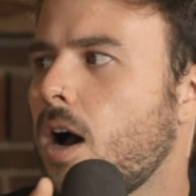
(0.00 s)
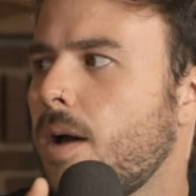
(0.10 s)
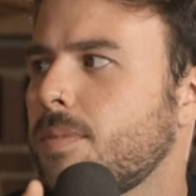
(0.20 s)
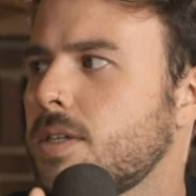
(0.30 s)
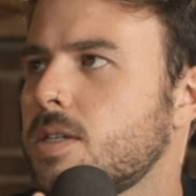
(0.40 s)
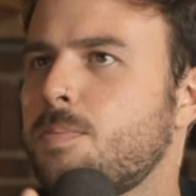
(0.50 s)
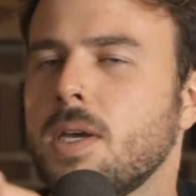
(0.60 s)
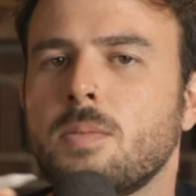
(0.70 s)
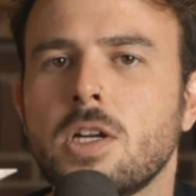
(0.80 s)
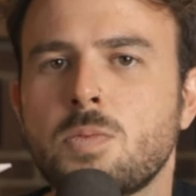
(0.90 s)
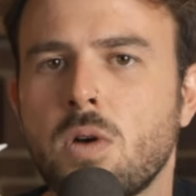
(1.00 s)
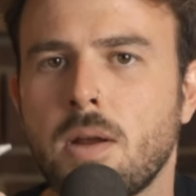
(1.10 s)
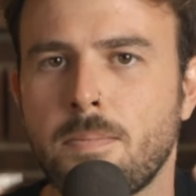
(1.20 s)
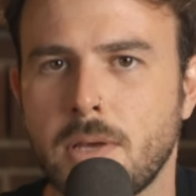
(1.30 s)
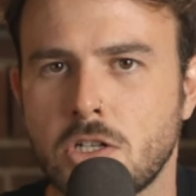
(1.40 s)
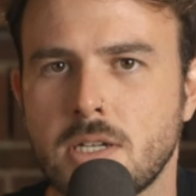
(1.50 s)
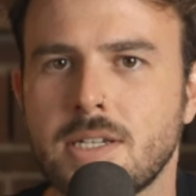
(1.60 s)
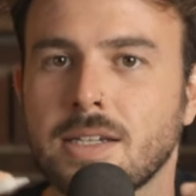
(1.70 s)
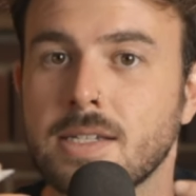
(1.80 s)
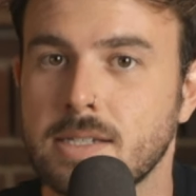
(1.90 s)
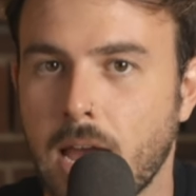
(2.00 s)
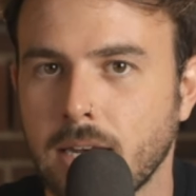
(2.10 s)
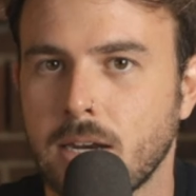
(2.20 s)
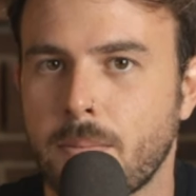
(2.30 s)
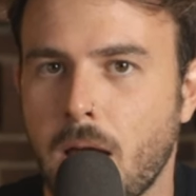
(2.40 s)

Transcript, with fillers: Um, this is being much more ambitious and excited